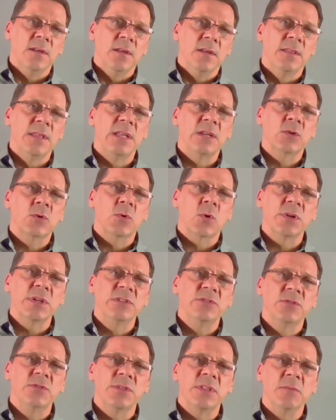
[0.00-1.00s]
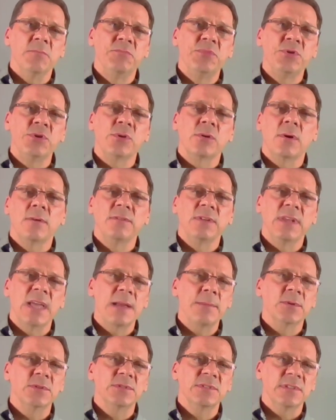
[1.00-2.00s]
Then according to the Bureau of
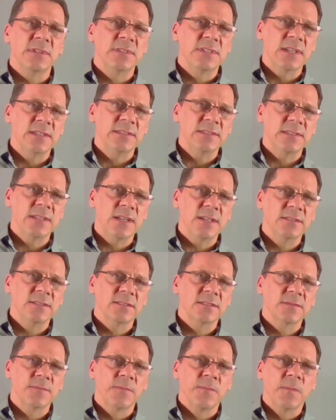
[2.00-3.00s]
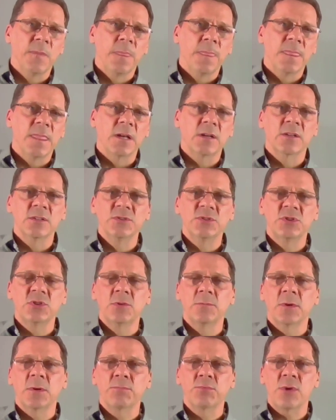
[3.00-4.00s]
Labor Statistics, the
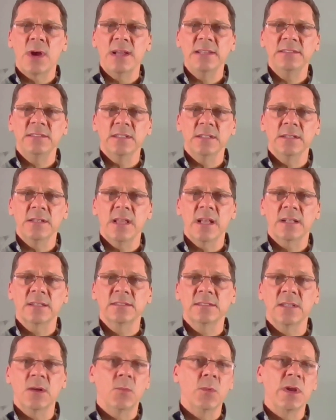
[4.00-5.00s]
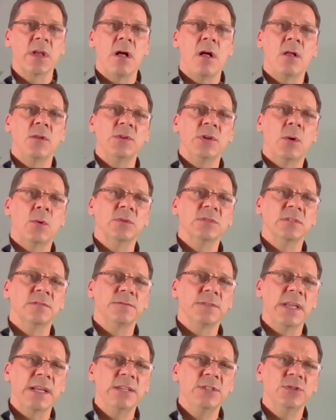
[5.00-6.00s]
Consumer Price Index that we all know is
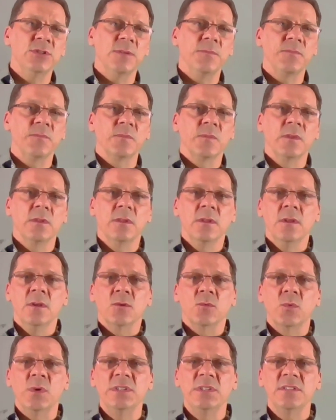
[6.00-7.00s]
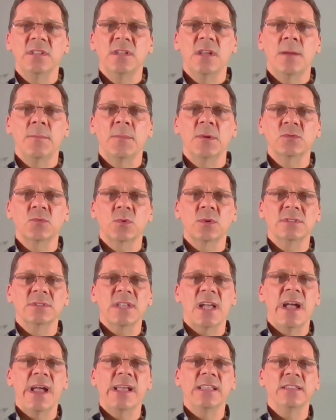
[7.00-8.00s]
inflation, recent numbers were as
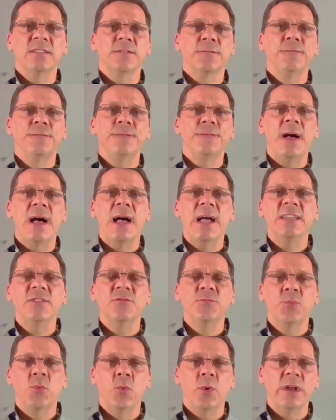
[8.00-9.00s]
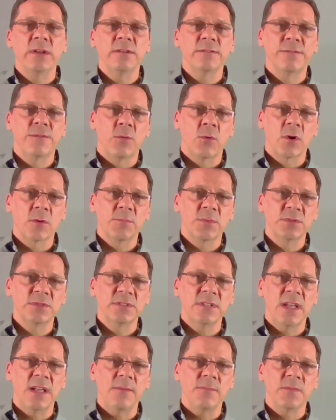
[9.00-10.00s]
high as
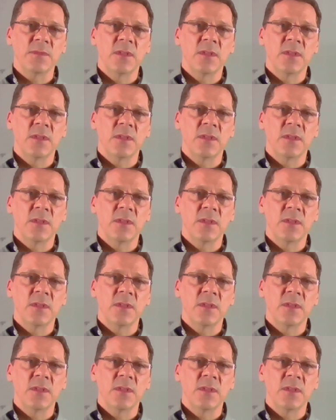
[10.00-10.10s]
5.4%.